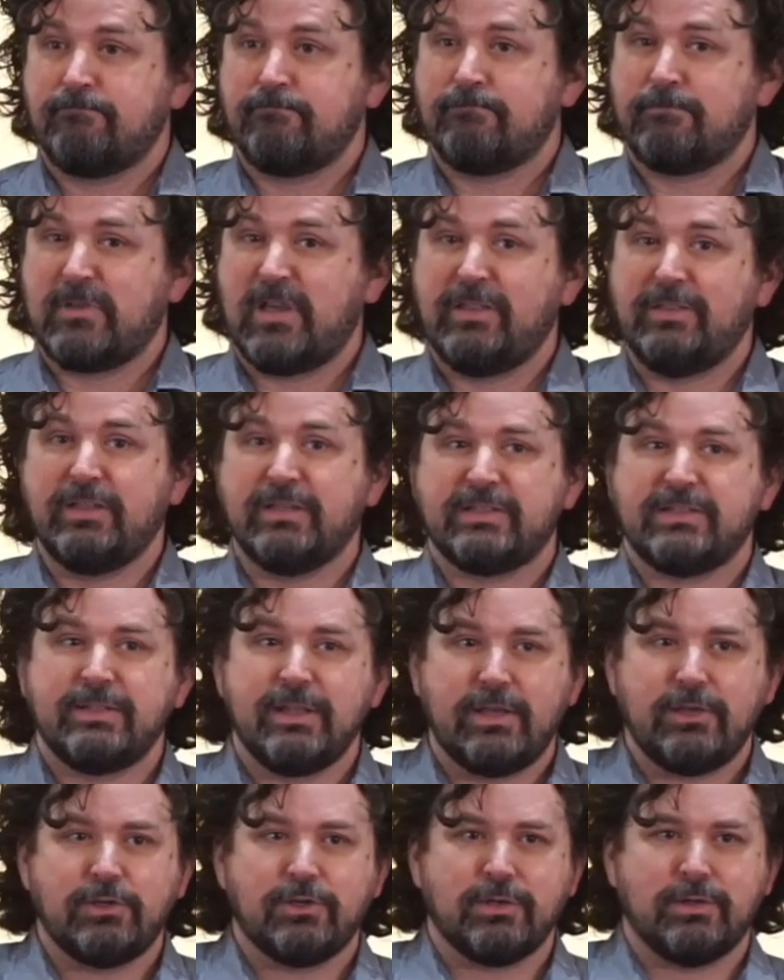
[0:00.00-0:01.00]
In this
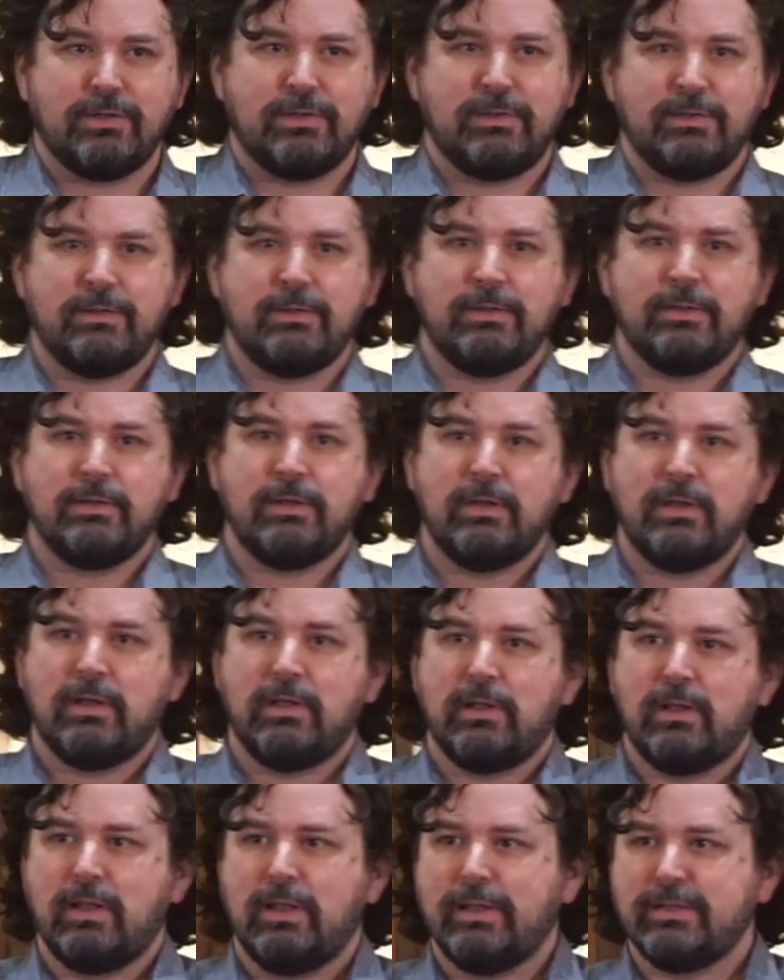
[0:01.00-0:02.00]
nation,
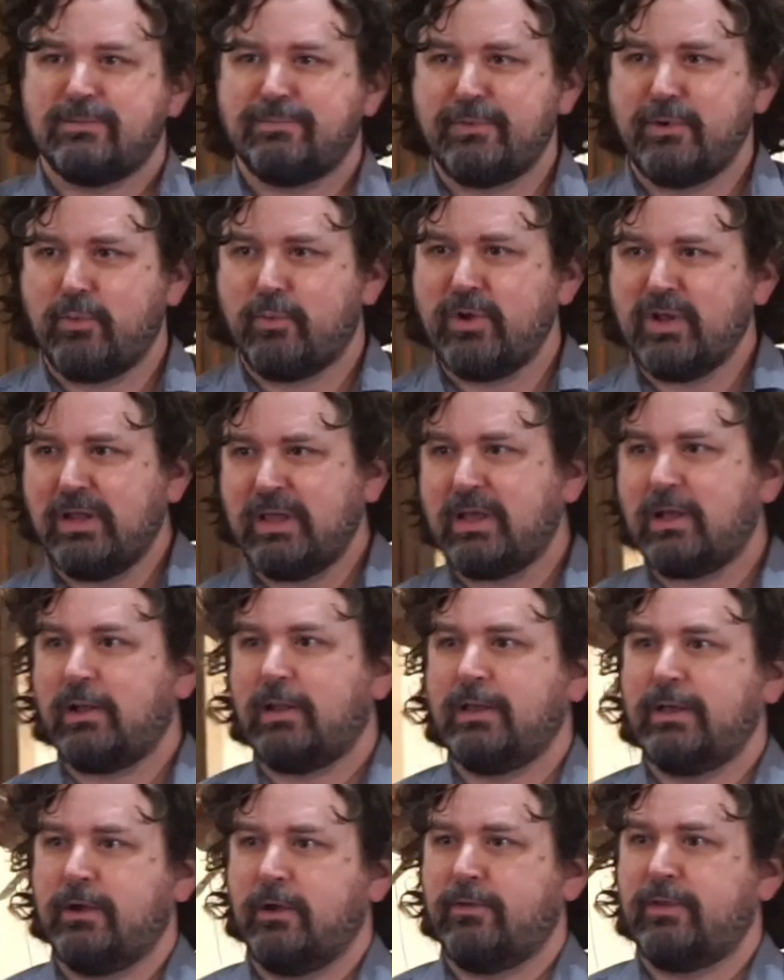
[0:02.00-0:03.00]
let's be really
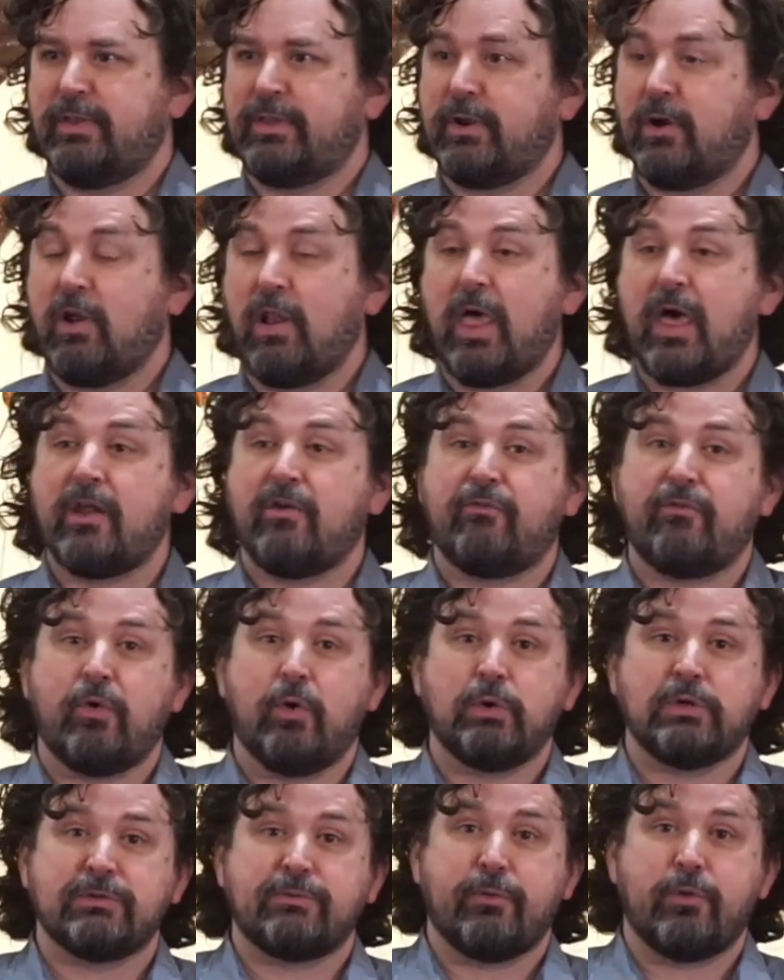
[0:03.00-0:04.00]
clear that there are a lot of
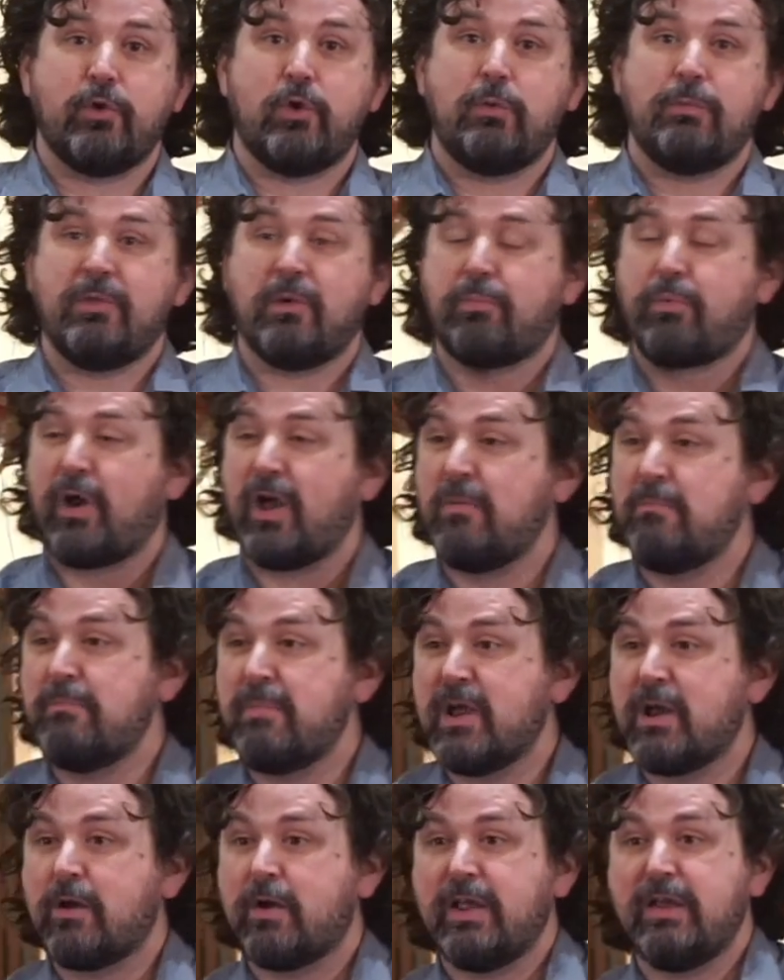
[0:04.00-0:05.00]
folks for whom the
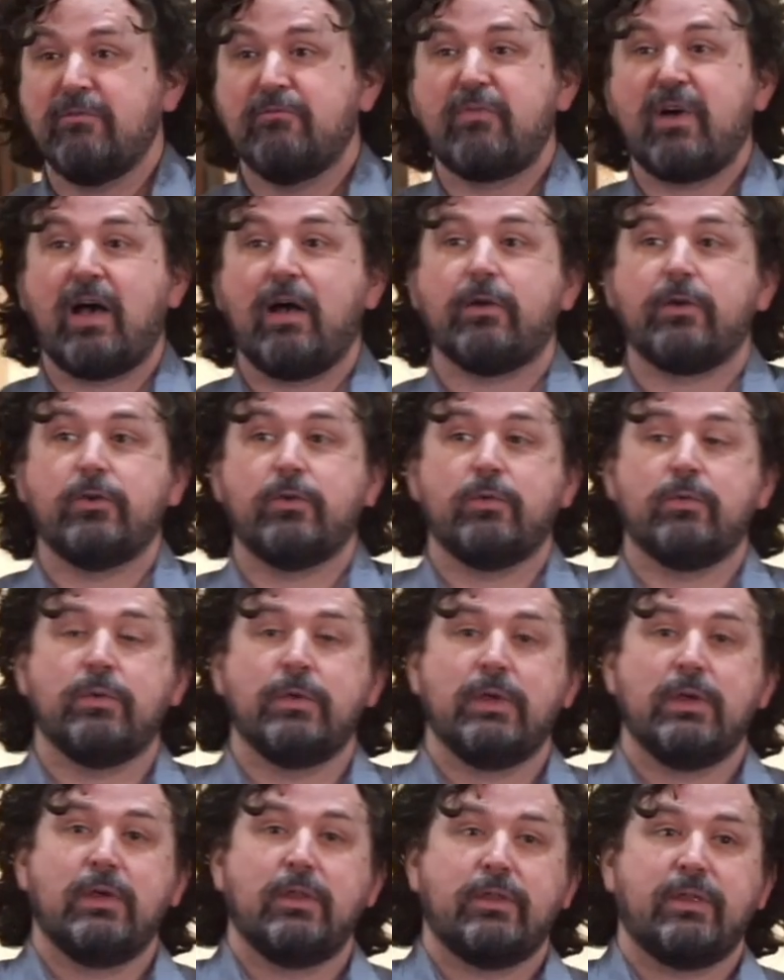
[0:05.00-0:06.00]
primary value
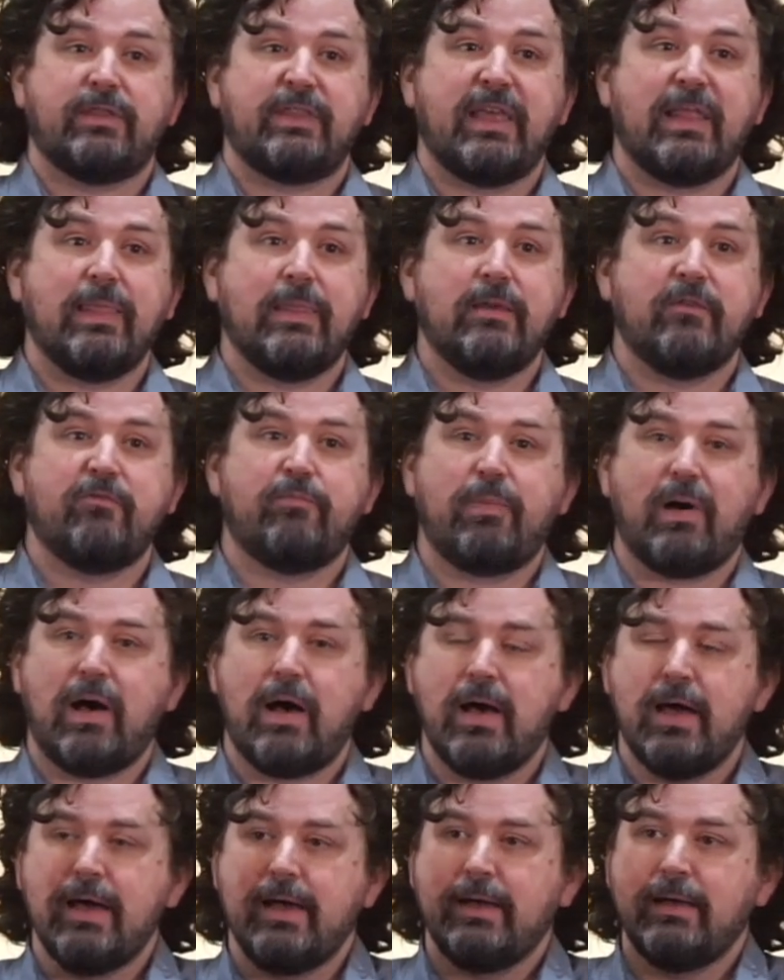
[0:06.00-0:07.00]
that they live
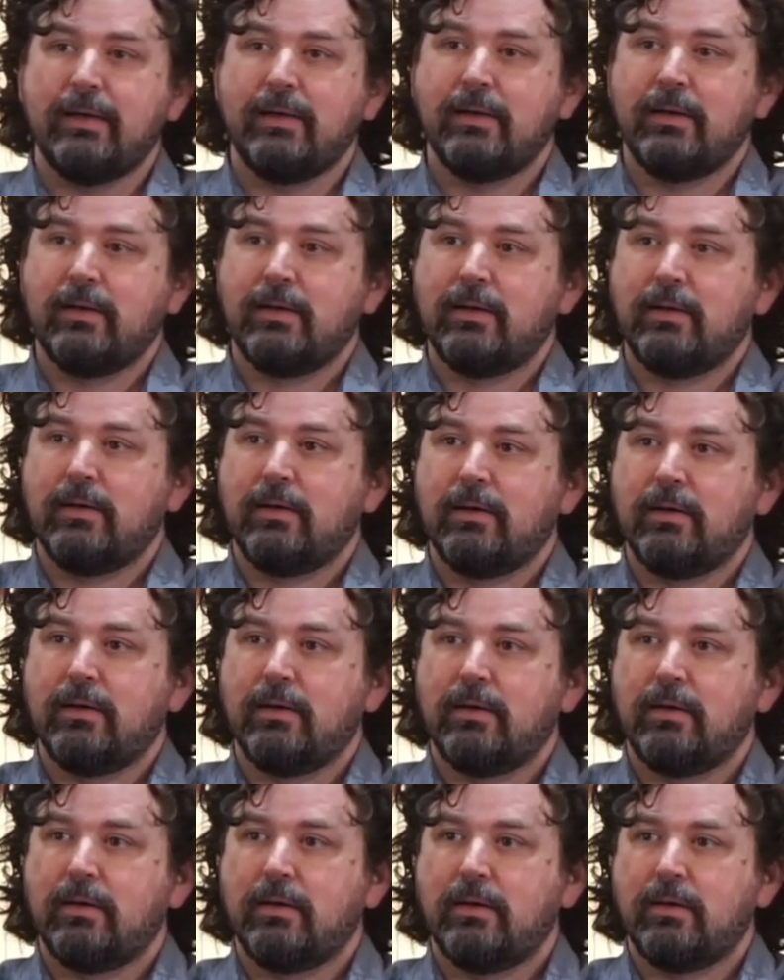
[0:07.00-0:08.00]
by
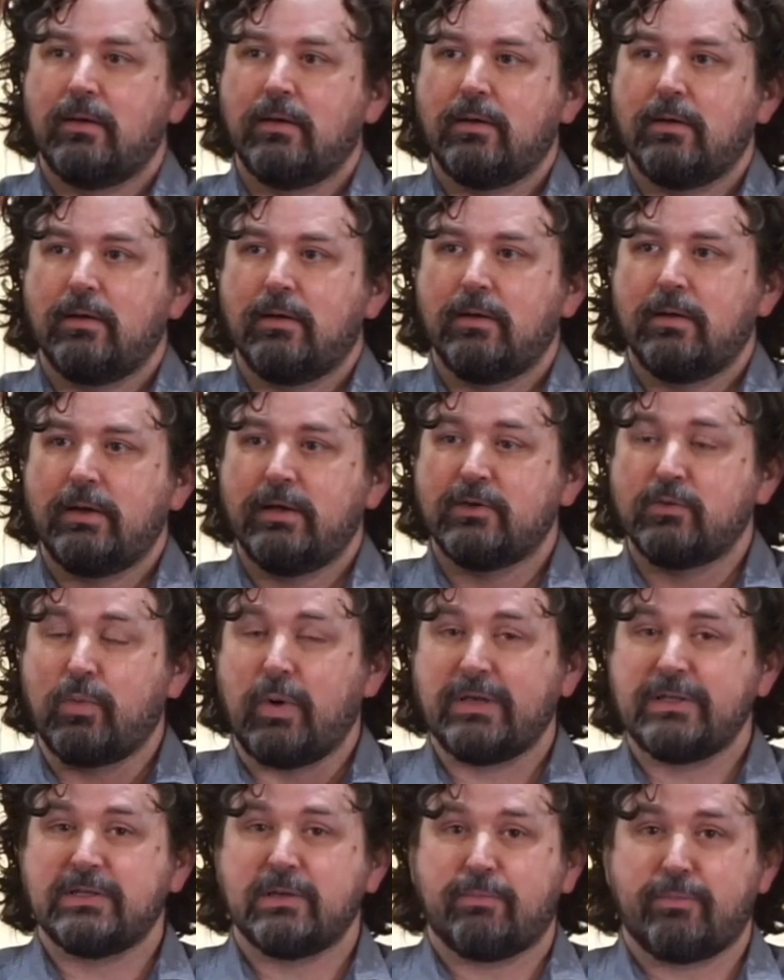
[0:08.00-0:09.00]
is
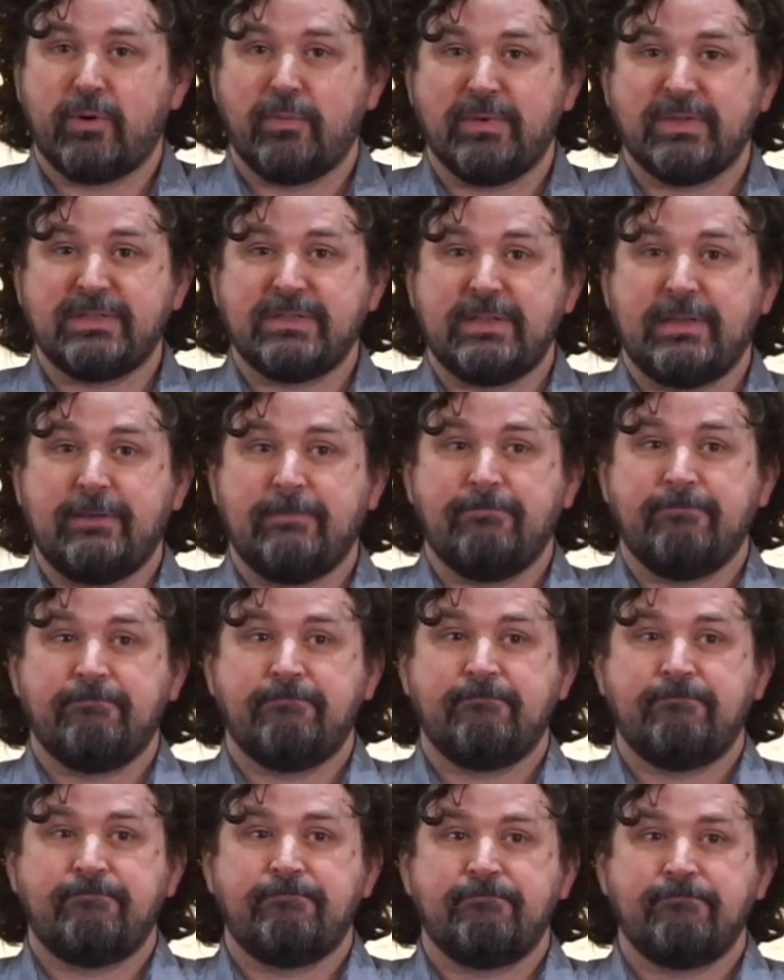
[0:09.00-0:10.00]
white supremacy
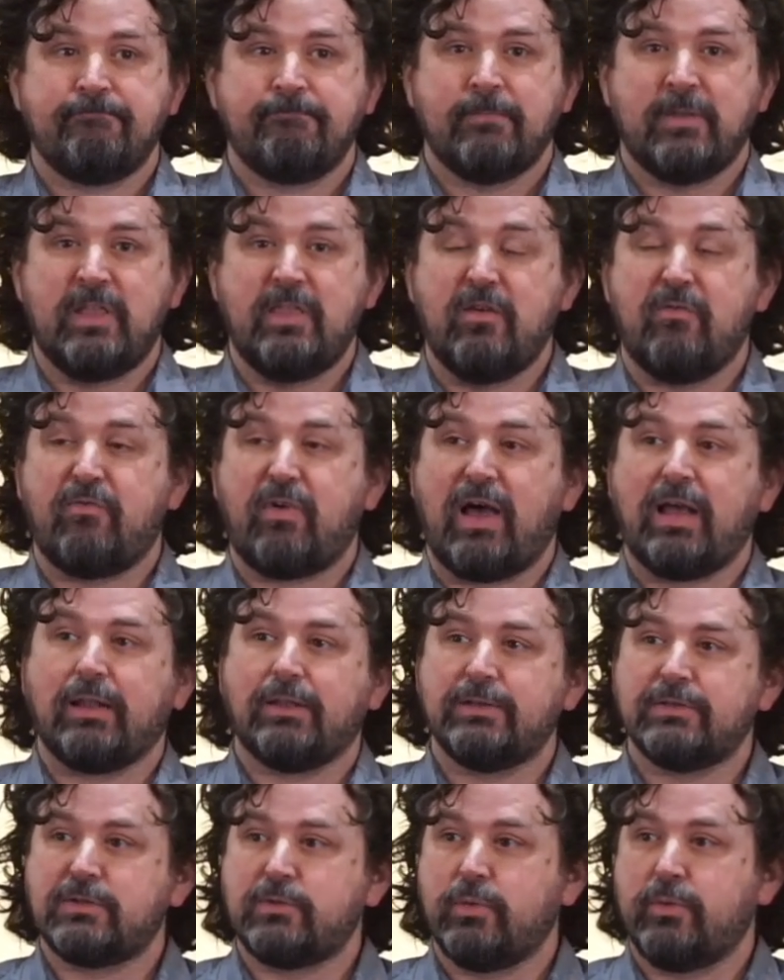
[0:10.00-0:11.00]
and the
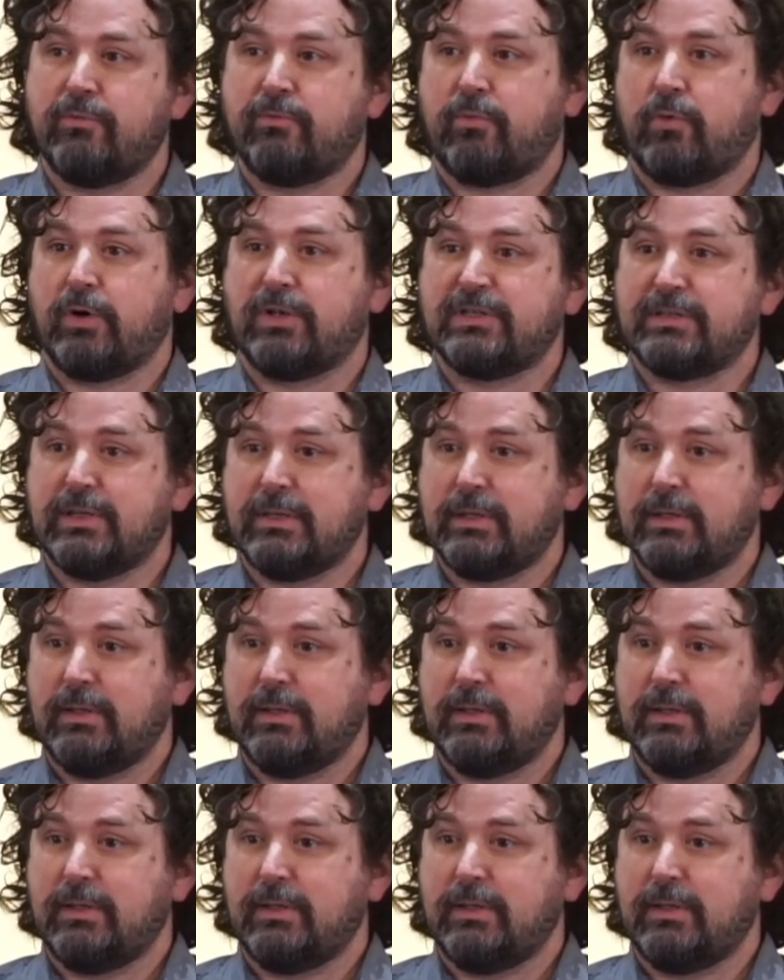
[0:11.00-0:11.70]
violence to enforce it.